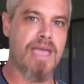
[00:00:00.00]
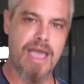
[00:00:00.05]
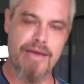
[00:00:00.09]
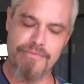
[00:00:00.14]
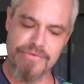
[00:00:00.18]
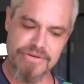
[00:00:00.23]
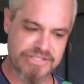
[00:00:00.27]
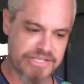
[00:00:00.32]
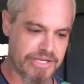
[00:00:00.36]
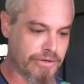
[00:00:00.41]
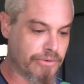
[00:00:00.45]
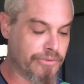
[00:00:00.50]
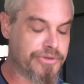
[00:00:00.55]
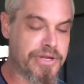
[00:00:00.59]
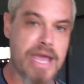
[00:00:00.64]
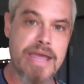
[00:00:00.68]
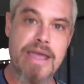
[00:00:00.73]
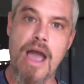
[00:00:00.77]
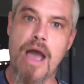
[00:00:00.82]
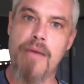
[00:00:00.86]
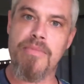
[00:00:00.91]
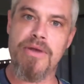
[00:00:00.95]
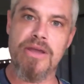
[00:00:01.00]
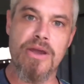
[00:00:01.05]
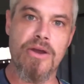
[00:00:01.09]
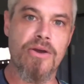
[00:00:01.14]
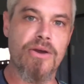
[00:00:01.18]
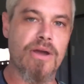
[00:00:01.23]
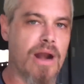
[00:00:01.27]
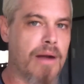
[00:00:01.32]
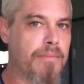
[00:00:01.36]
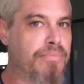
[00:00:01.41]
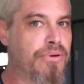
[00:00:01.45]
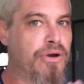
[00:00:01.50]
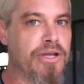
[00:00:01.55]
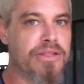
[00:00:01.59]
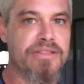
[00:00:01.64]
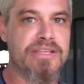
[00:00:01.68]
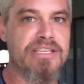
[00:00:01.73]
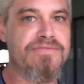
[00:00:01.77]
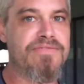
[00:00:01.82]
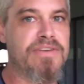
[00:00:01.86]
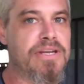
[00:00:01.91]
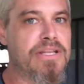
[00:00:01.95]
Every single day I'm here and I'm
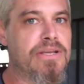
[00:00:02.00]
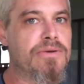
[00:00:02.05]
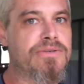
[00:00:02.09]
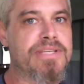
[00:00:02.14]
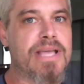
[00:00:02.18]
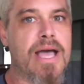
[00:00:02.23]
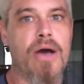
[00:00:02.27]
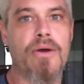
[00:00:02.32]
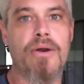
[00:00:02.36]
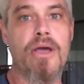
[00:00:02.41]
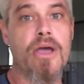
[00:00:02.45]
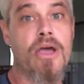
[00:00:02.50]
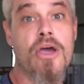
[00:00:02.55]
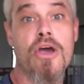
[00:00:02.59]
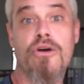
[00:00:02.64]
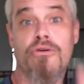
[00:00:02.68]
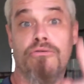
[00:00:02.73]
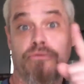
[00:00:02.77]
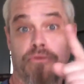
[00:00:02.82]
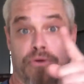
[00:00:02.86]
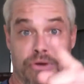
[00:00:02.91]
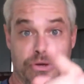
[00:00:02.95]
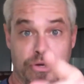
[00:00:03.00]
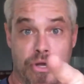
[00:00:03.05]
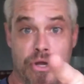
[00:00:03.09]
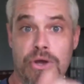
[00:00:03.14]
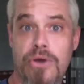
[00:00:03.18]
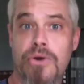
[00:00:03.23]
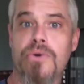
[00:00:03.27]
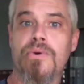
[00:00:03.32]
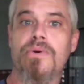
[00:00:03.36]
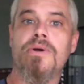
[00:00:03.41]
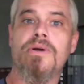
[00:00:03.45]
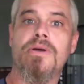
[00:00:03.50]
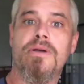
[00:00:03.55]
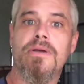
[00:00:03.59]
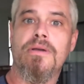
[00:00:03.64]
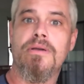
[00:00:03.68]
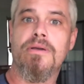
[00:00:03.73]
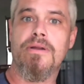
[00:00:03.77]
putting these videos out for you.